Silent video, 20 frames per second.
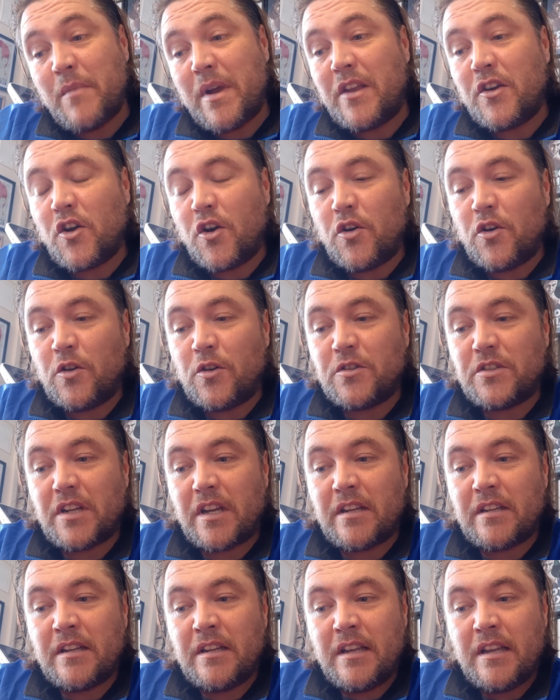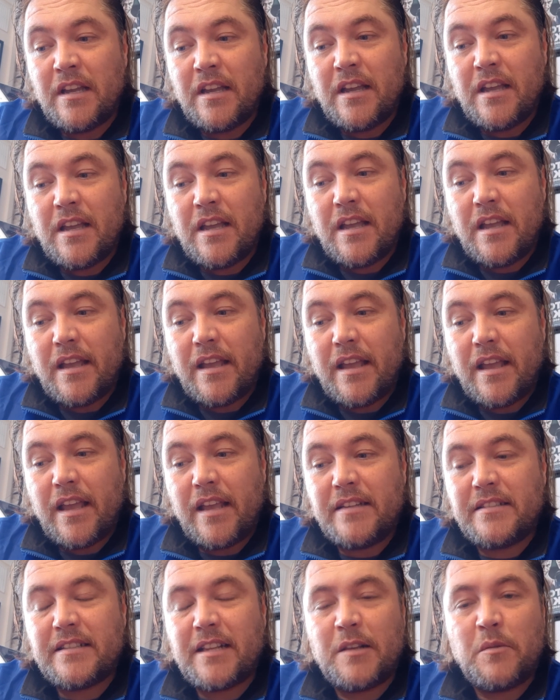when he got older,
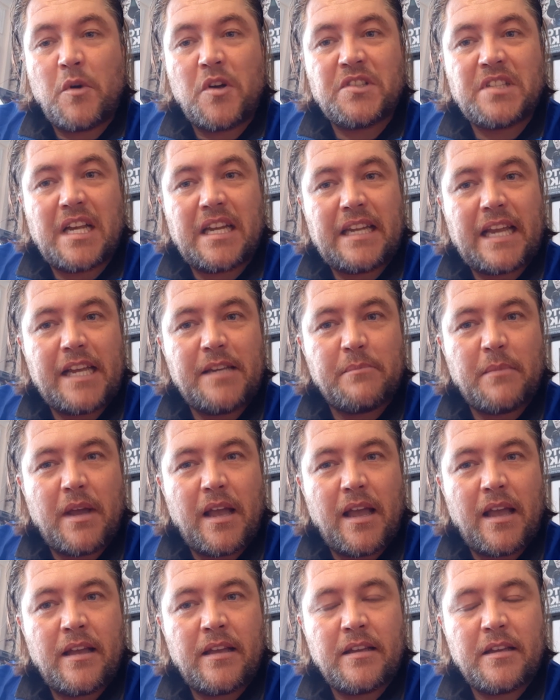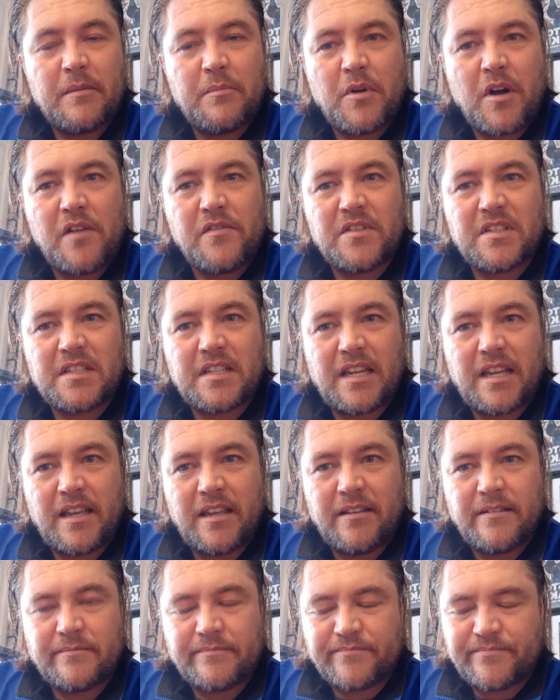he still was that nightmare, but
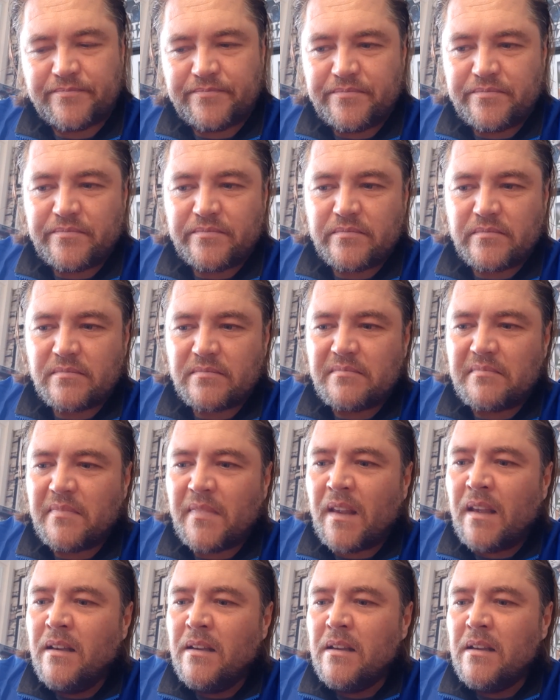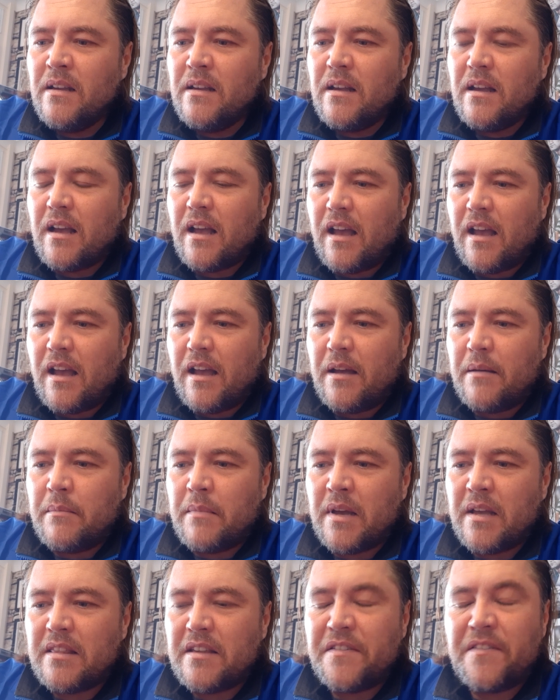obviously
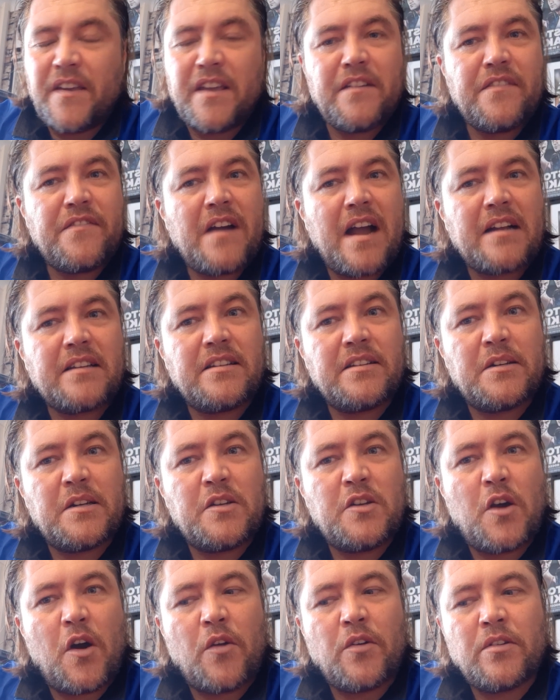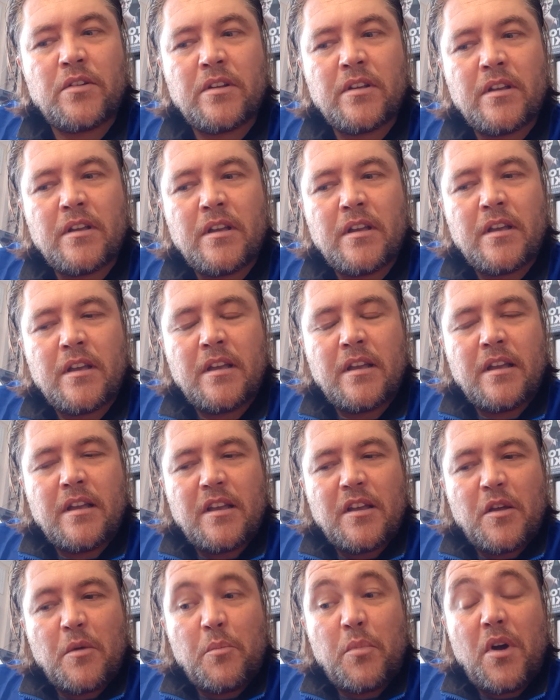the fear factor had gone.
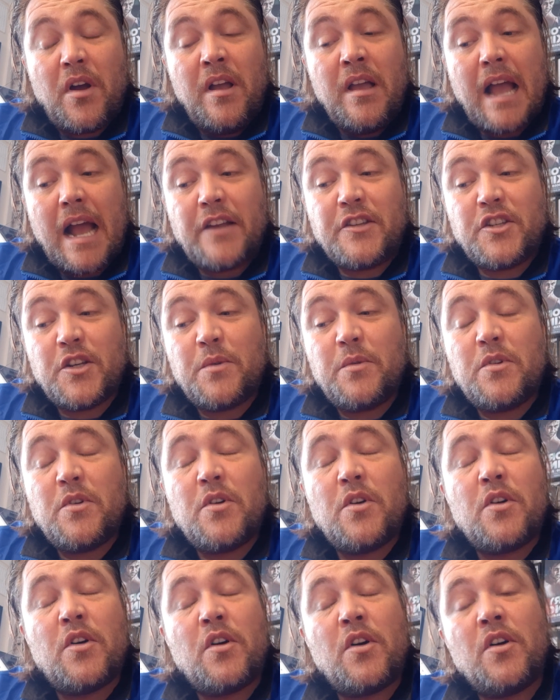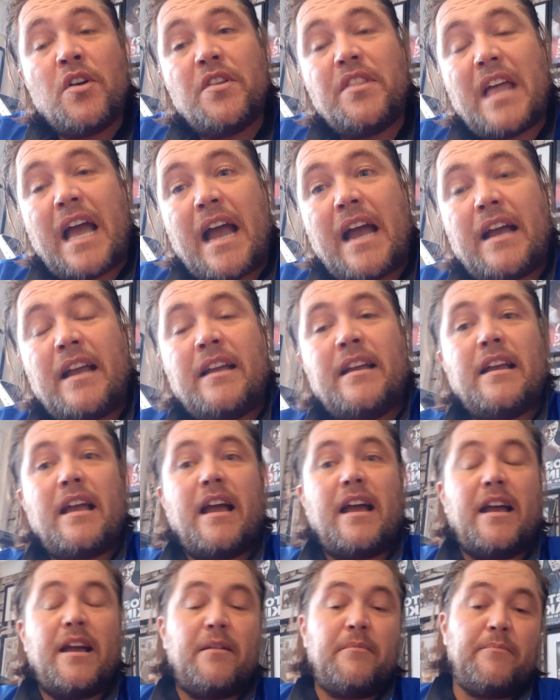But I do know that
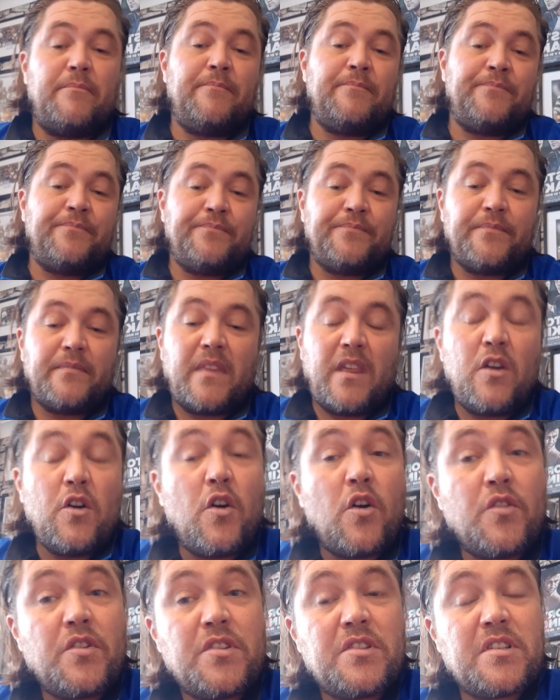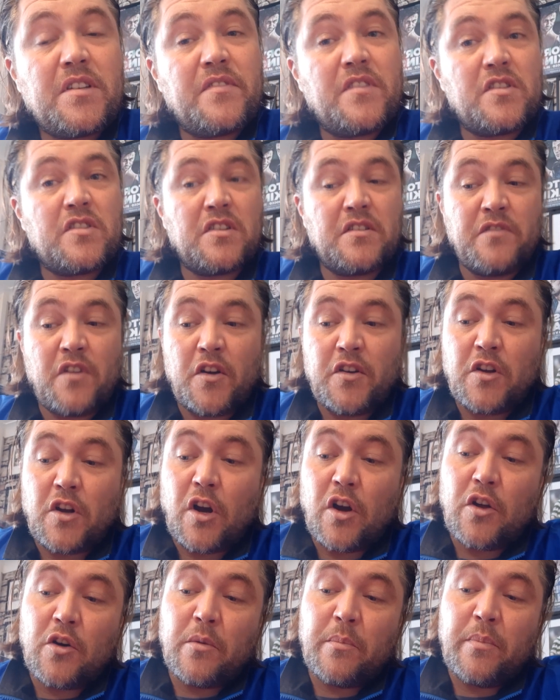the owners of the Savoy
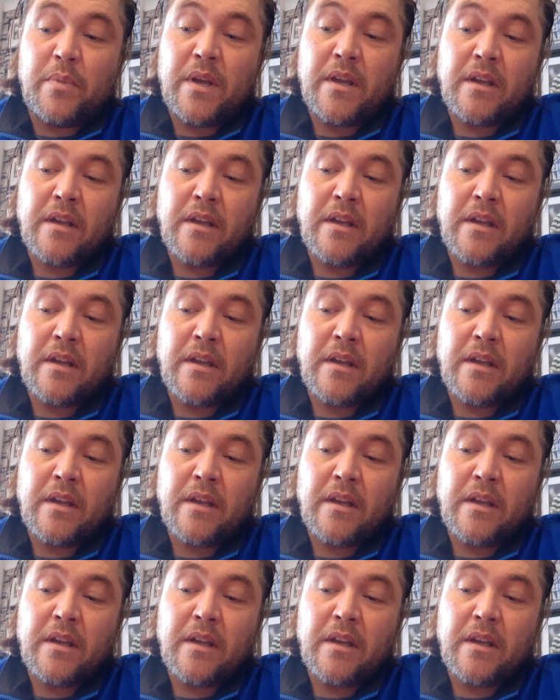Club